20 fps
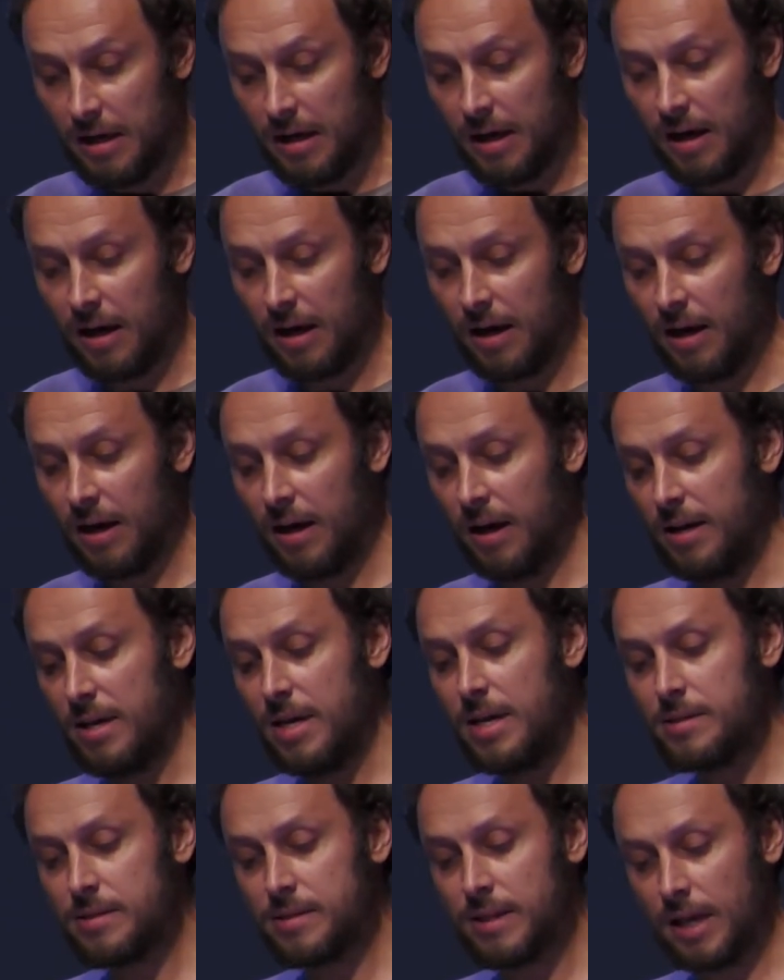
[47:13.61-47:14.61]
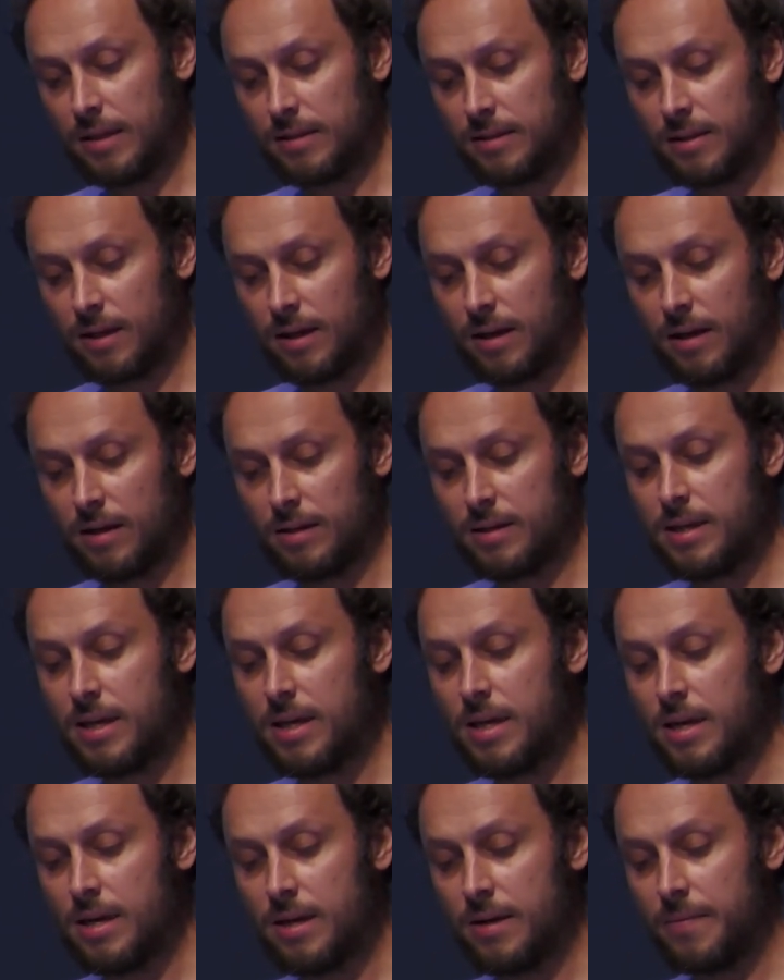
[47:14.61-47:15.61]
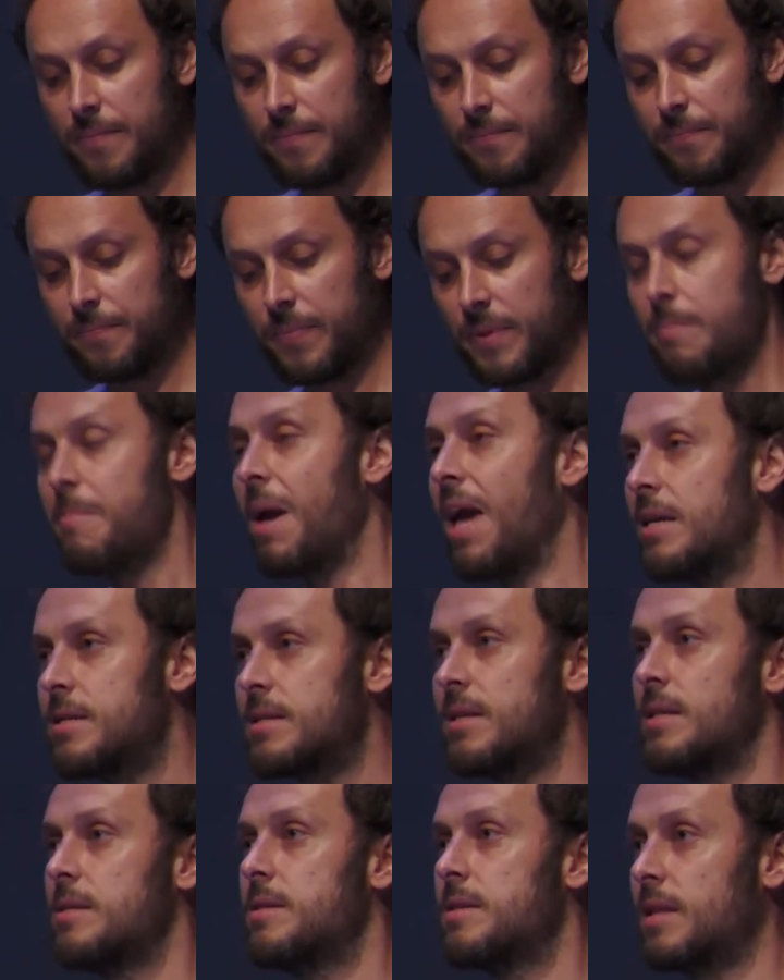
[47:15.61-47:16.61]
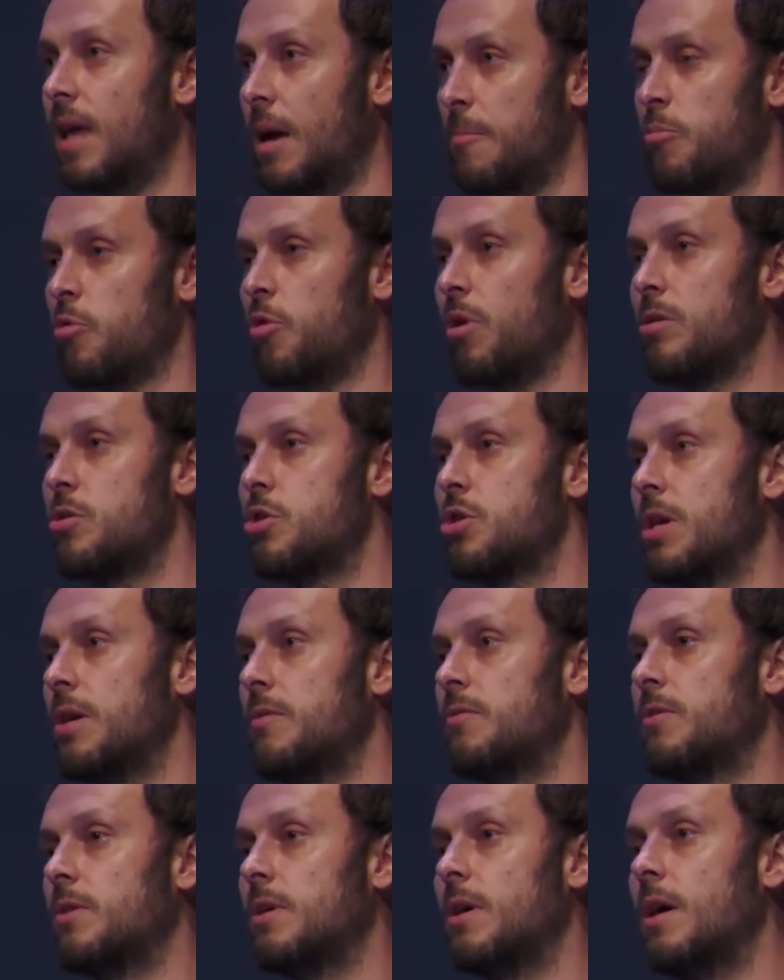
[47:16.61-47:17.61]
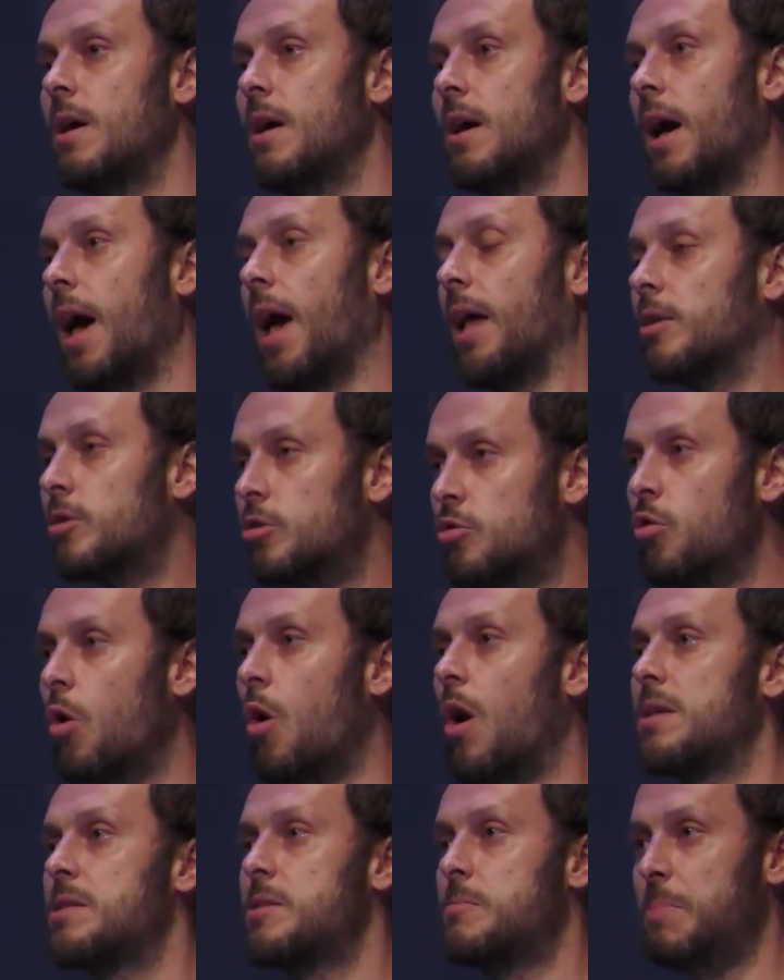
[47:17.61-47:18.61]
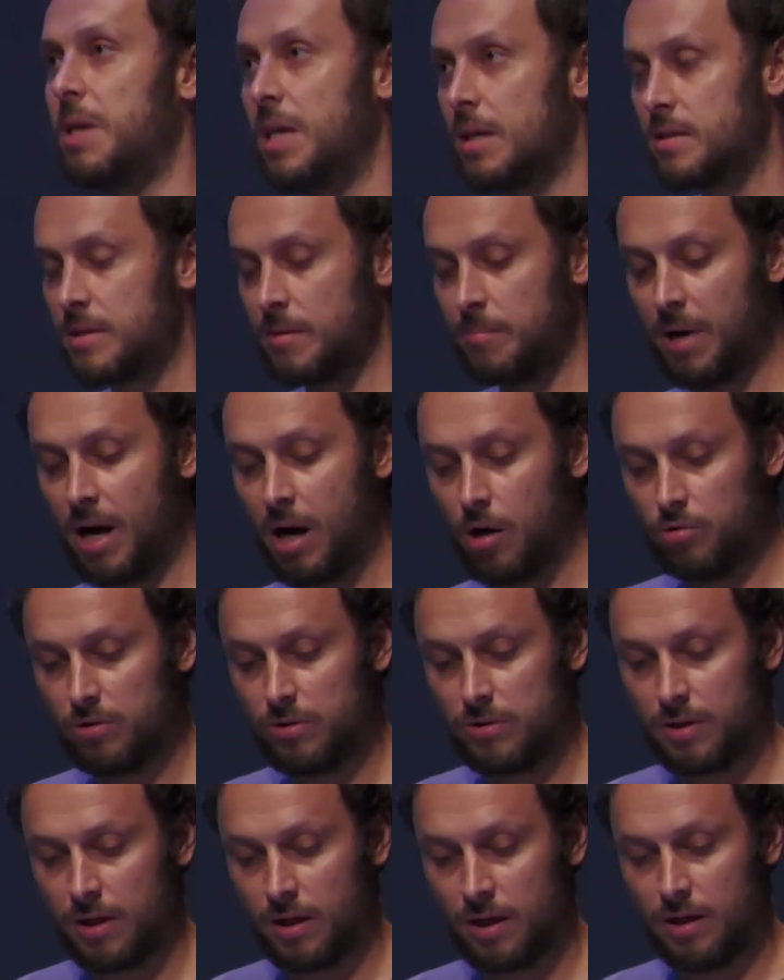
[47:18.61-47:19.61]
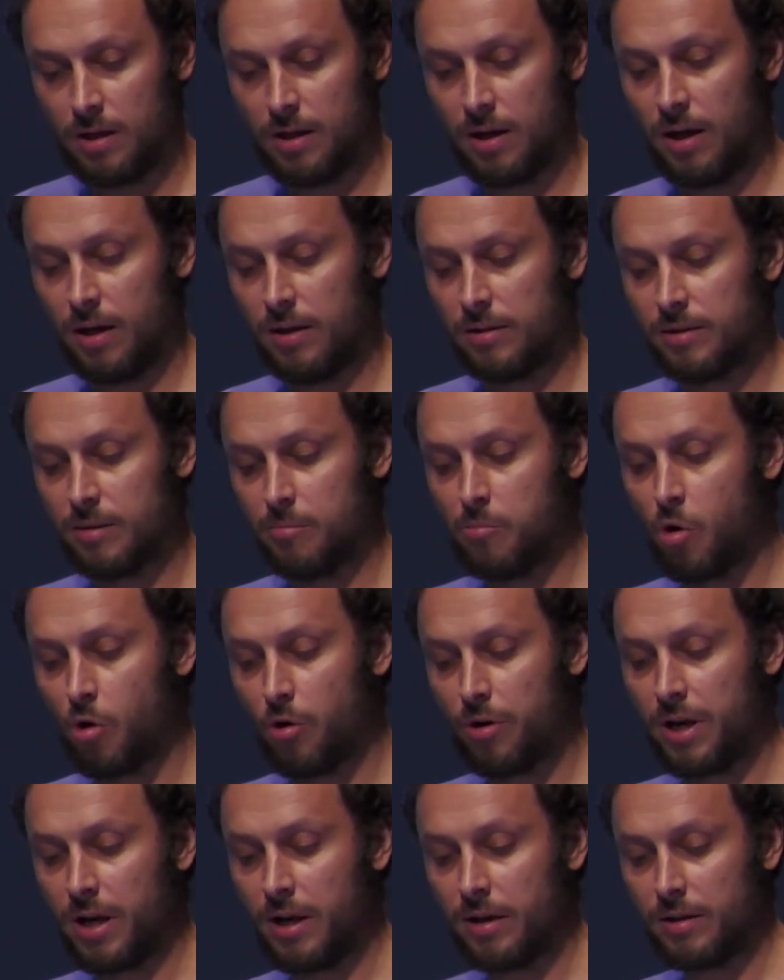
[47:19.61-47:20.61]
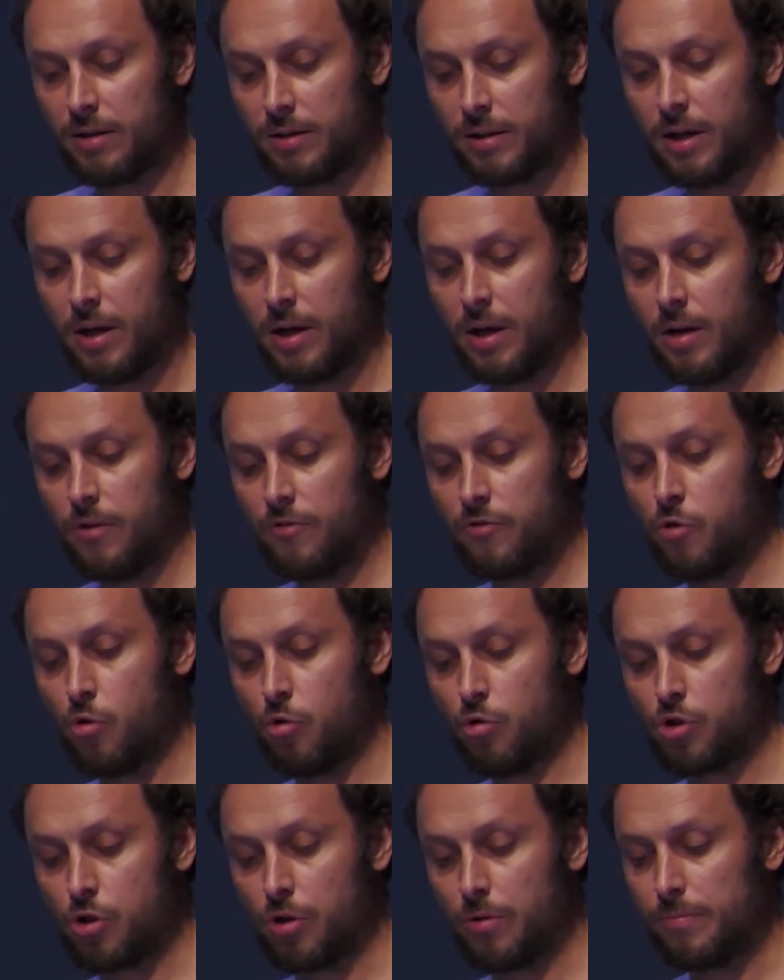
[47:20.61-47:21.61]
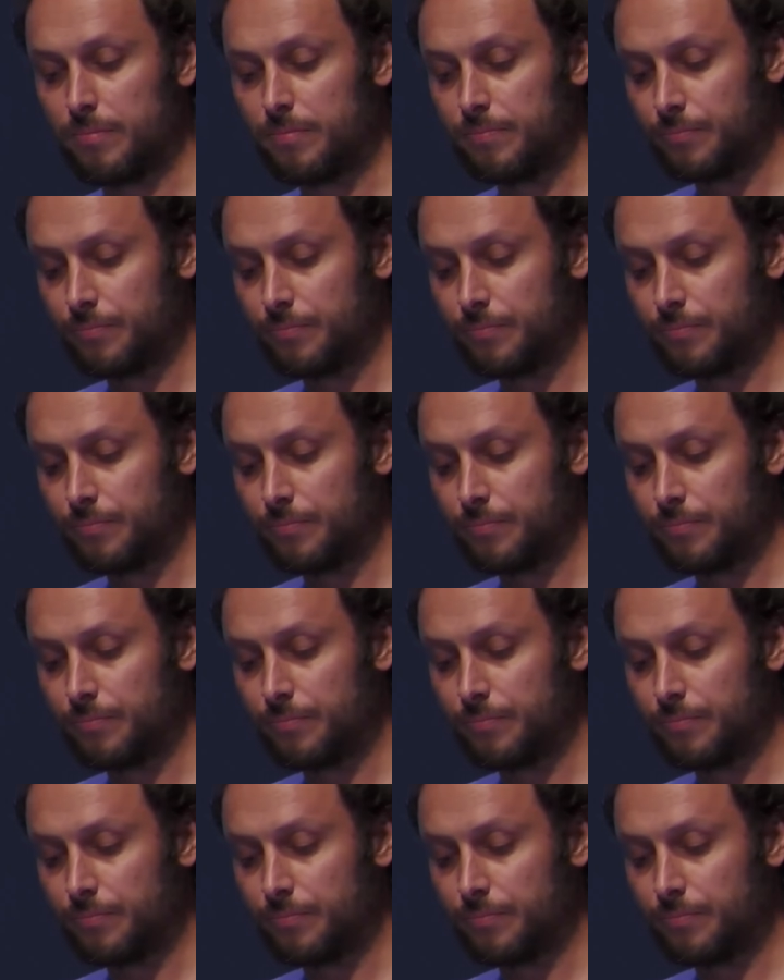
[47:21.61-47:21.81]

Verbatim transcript: uh, uh, is that uh, he makes this temporal shift, and Noah speaks about uh, uh, the morning future.